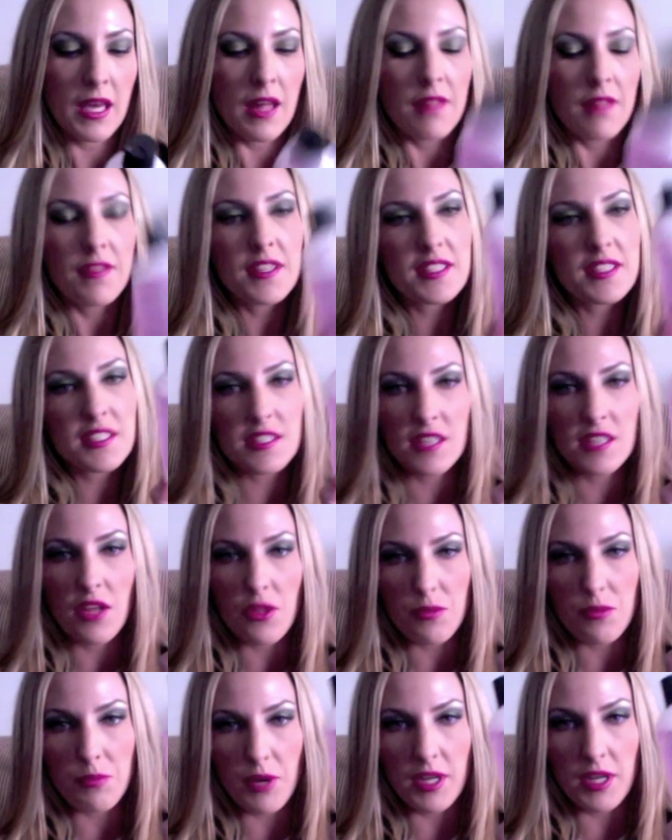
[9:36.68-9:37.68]
This is
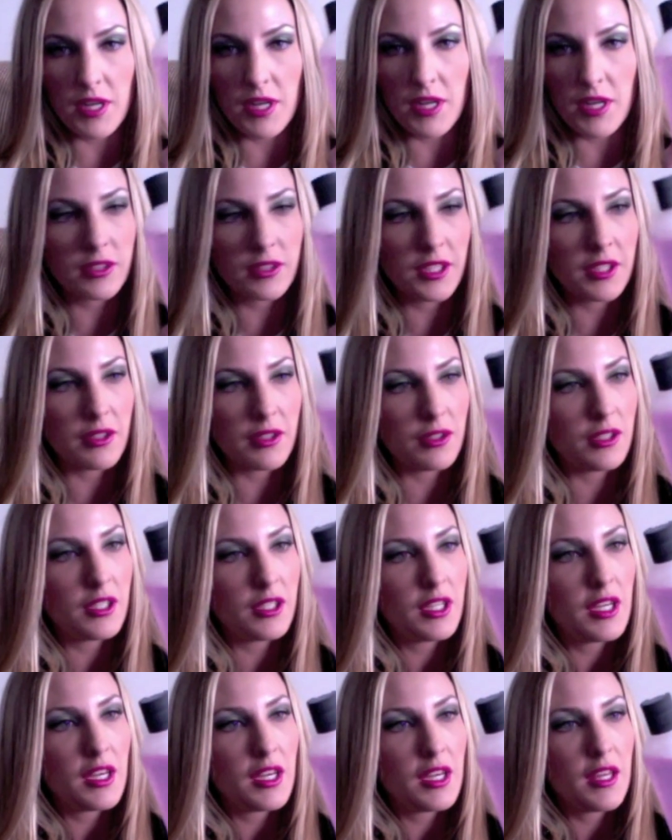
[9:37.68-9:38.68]
another brand of cleaner
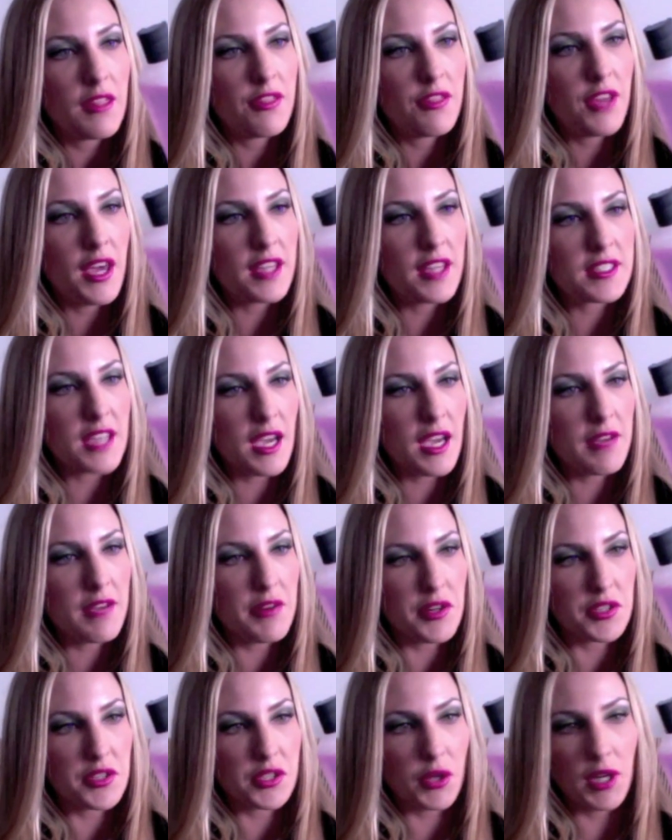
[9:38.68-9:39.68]
that I've
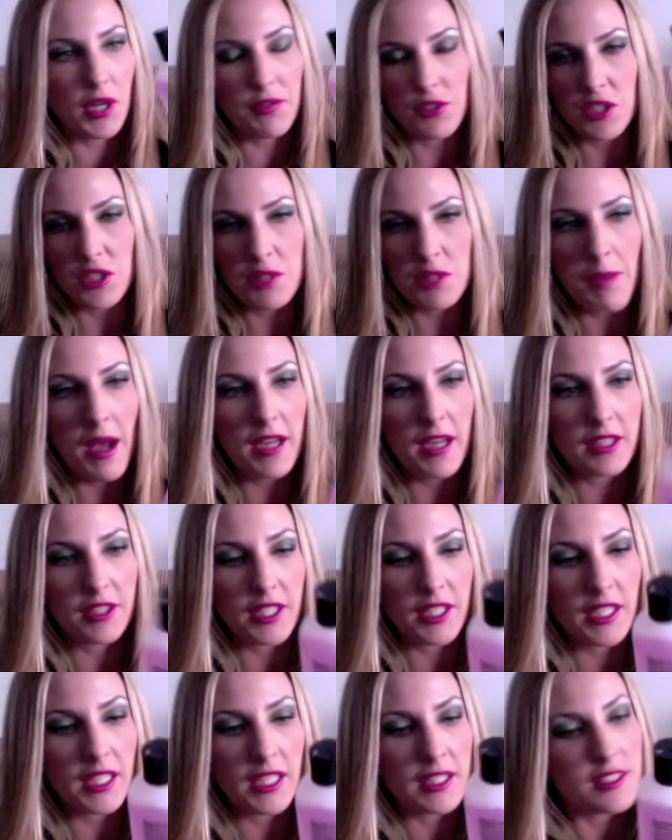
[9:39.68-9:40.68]
heard is great for spot
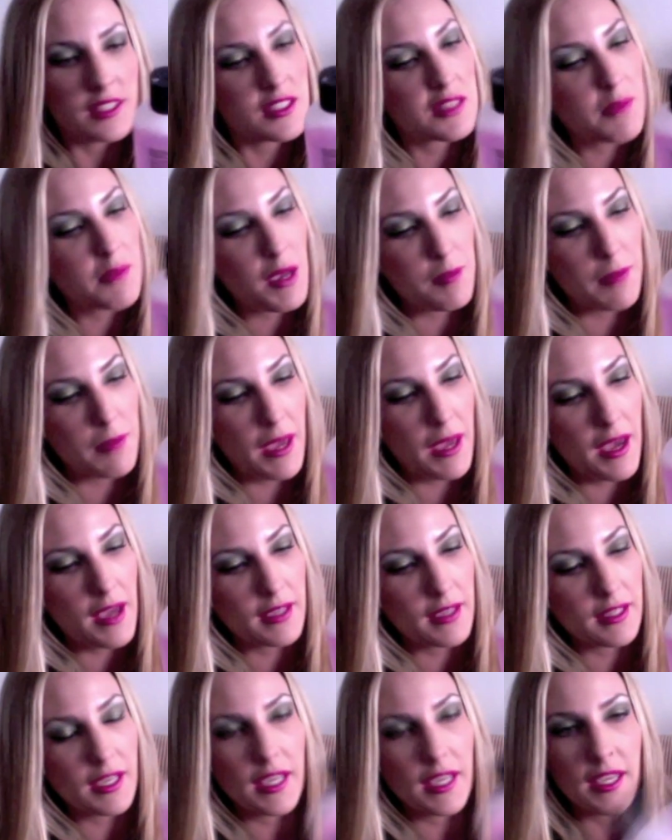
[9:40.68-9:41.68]
cleaning, and this is by
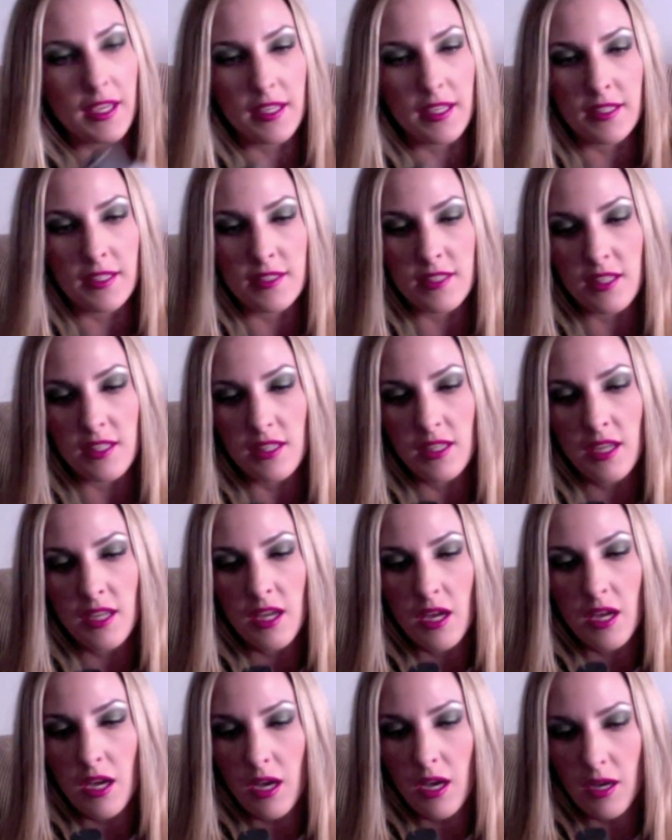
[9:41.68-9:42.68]
MAC, and
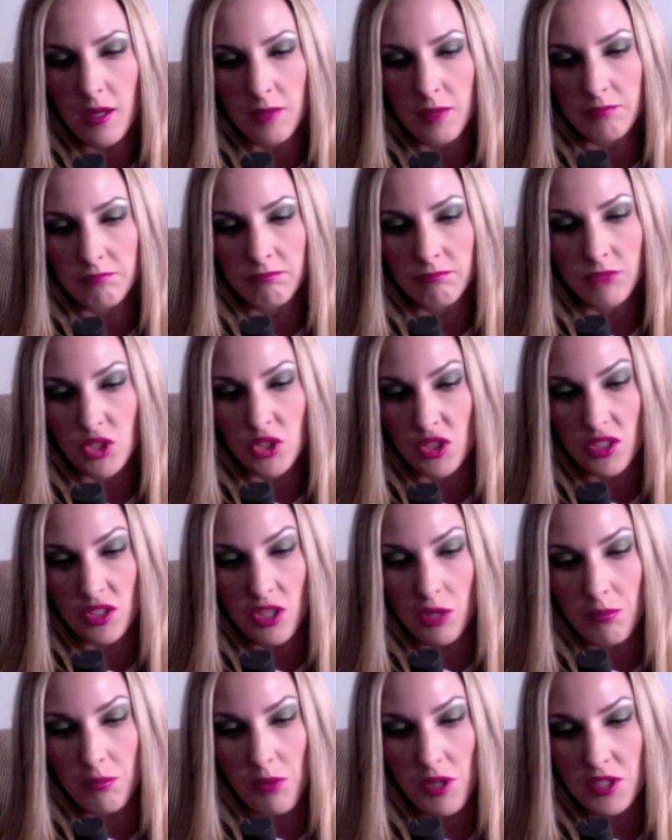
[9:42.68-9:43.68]
just
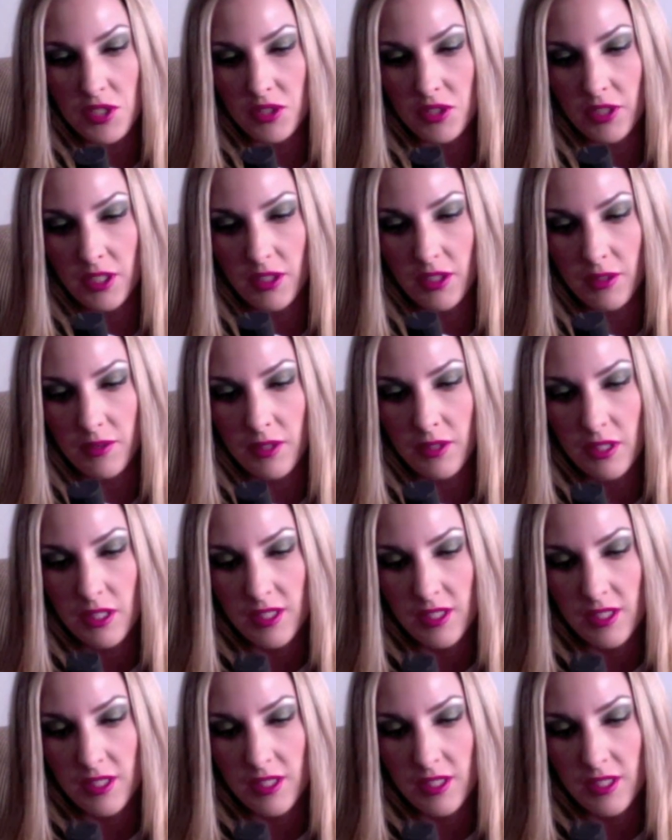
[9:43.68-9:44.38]
called Brush Cleaner.